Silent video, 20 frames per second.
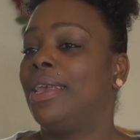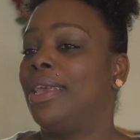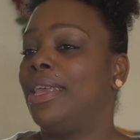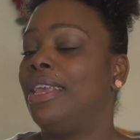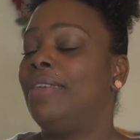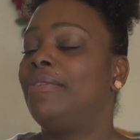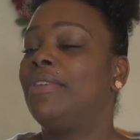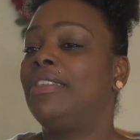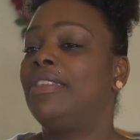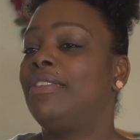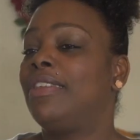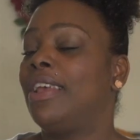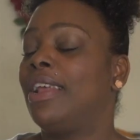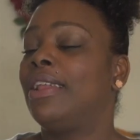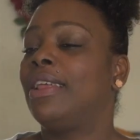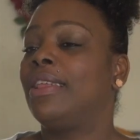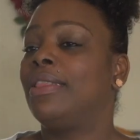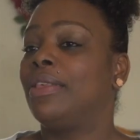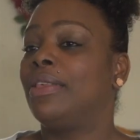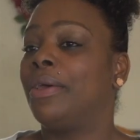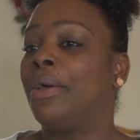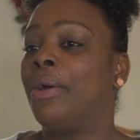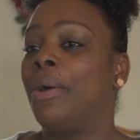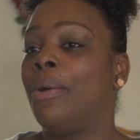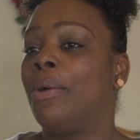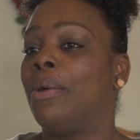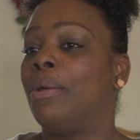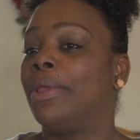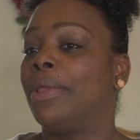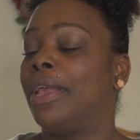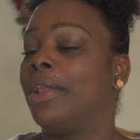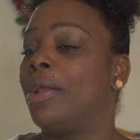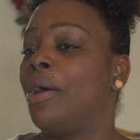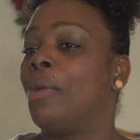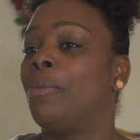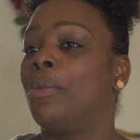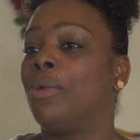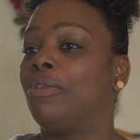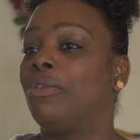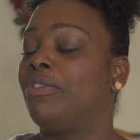Even setting the goal, it
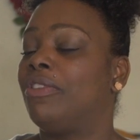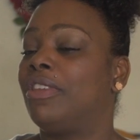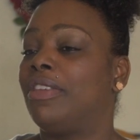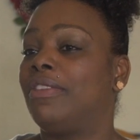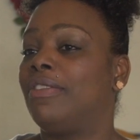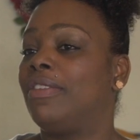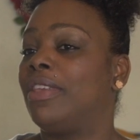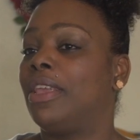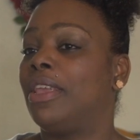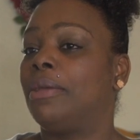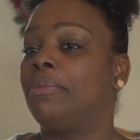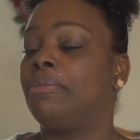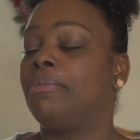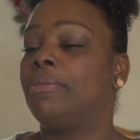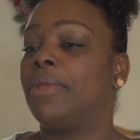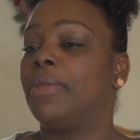almost just seemed